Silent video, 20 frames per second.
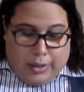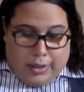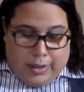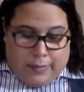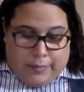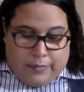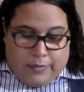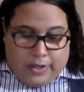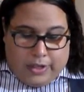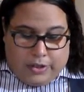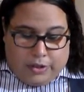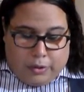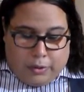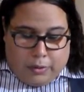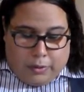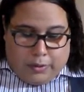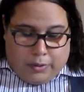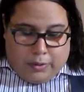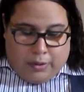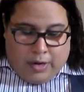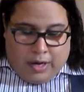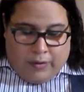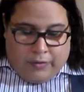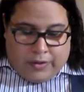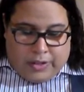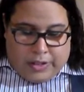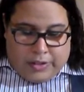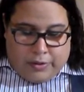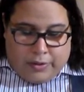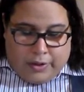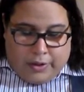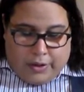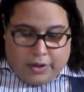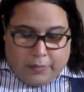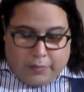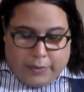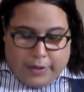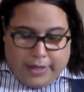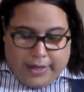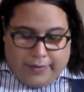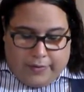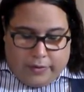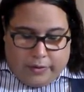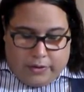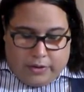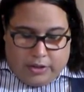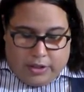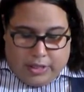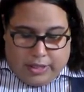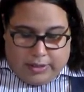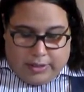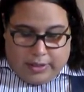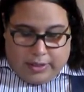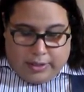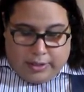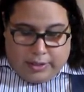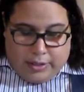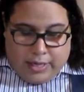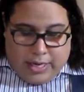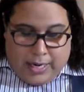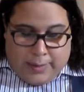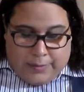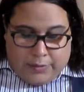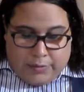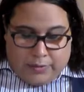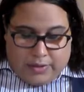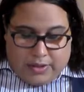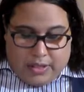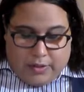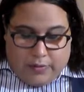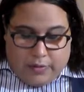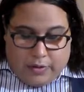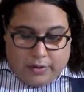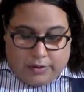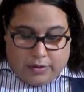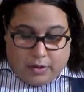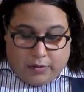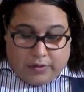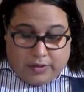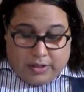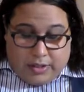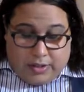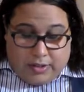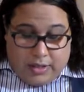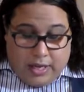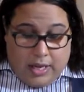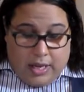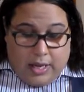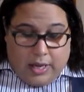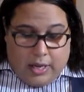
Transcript: They shall hold their offices during good behavior and shall at stated times receive for their services